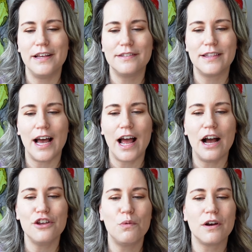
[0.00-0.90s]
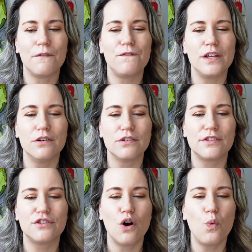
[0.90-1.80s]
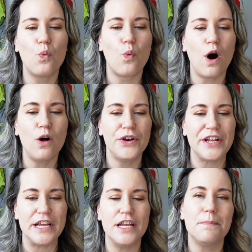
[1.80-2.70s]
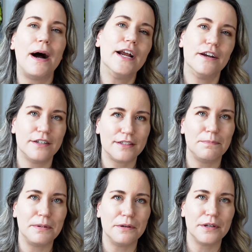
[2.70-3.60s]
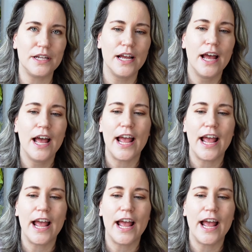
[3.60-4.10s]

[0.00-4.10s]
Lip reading: Is that how you want to feel, so walled in by your disability